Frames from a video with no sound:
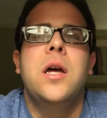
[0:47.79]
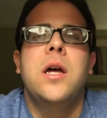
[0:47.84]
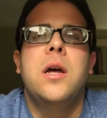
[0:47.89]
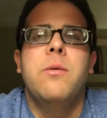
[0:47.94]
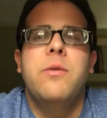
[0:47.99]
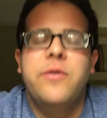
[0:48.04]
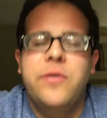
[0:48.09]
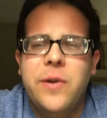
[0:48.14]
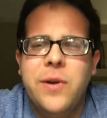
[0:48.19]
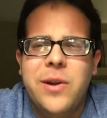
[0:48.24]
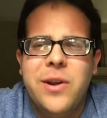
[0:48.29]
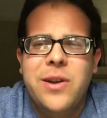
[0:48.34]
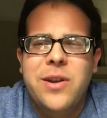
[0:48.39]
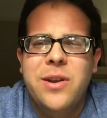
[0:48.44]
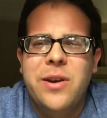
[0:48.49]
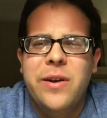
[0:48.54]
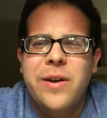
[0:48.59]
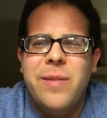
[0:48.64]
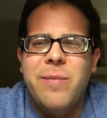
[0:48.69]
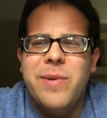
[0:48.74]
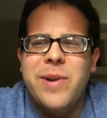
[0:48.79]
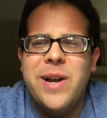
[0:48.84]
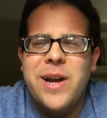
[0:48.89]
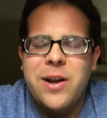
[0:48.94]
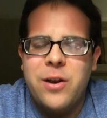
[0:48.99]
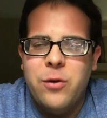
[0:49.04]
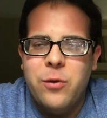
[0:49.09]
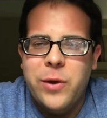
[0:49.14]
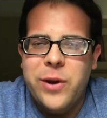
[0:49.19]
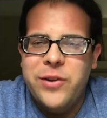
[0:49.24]
it was very good, but
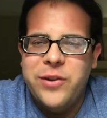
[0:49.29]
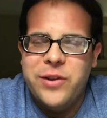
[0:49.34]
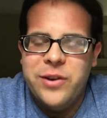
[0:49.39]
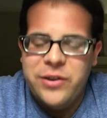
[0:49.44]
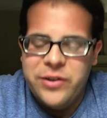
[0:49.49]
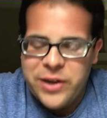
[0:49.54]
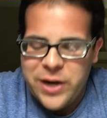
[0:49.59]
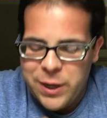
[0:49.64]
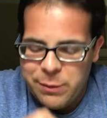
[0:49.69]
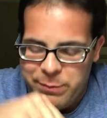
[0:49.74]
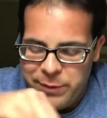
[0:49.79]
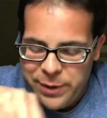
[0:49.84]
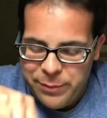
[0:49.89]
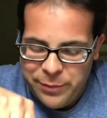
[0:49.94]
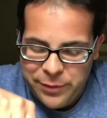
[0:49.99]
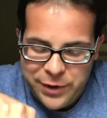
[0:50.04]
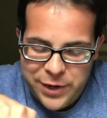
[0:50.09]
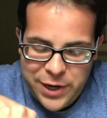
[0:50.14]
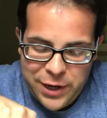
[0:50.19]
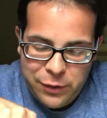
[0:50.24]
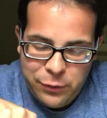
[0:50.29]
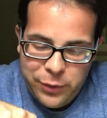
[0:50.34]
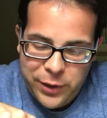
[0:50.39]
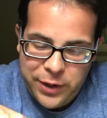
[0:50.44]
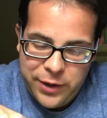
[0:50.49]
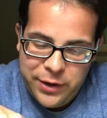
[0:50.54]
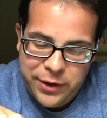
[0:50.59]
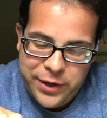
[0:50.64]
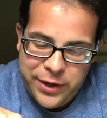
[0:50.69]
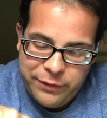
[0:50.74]
not quite as good as I remember, not
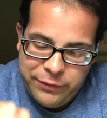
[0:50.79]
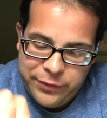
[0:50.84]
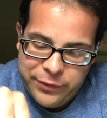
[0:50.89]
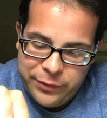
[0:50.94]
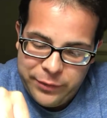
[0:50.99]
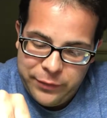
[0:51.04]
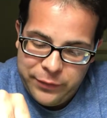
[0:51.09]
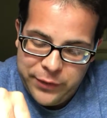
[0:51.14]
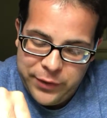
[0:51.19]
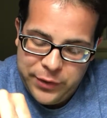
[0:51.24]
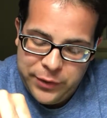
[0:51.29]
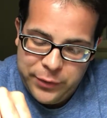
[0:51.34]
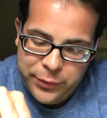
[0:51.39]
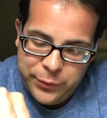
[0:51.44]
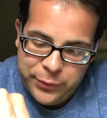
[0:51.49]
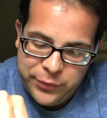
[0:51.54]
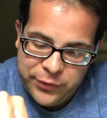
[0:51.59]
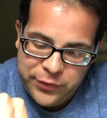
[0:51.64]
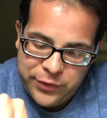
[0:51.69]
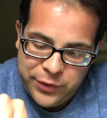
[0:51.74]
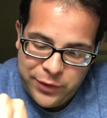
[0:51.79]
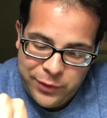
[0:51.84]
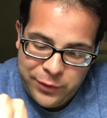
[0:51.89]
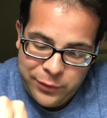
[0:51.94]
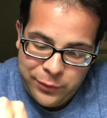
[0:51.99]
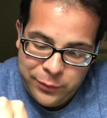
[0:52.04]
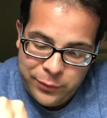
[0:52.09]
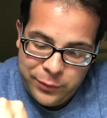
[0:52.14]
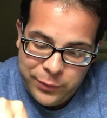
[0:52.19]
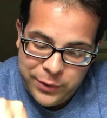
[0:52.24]
quite good enough to review,
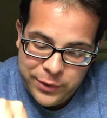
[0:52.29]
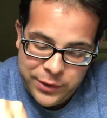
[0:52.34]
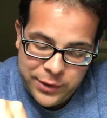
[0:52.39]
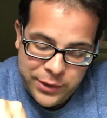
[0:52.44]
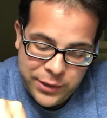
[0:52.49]
so...